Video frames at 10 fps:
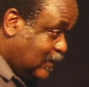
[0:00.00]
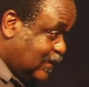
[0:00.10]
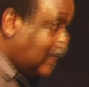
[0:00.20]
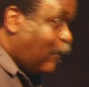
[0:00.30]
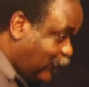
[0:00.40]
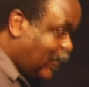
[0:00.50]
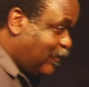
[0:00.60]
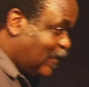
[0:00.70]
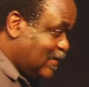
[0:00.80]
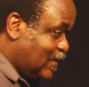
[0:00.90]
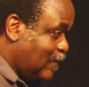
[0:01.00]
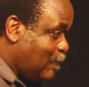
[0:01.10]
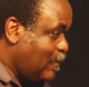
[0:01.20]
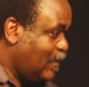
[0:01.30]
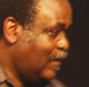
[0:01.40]
cheerful givers.
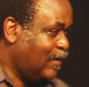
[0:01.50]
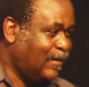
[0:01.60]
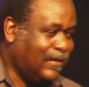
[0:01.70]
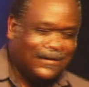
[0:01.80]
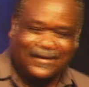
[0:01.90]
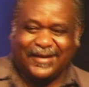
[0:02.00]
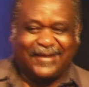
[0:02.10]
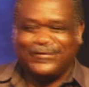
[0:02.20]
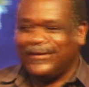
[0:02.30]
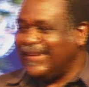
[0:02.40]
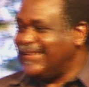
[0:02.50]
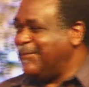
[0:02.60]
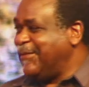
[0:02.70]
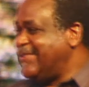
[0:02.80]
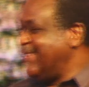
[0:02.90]
Ah, forget
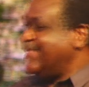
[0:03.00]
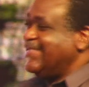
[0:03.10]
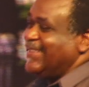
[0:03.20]
about it.